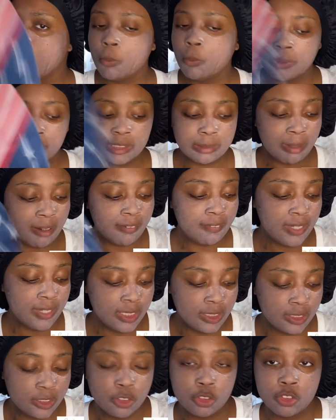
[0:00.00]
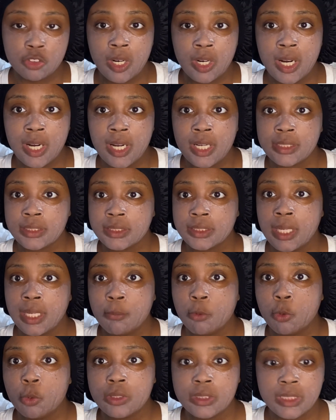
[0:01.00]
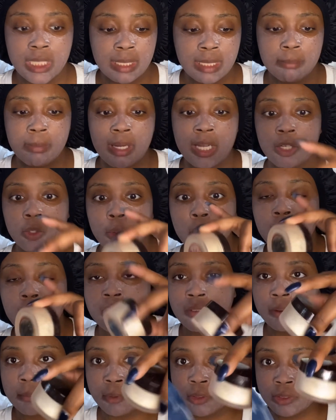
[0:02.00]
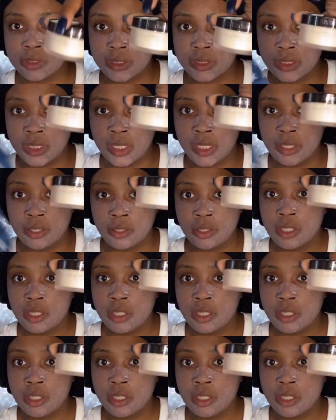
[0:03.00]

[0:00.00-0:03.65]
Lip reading: once my face dries, I'm going to take my Laura Mercier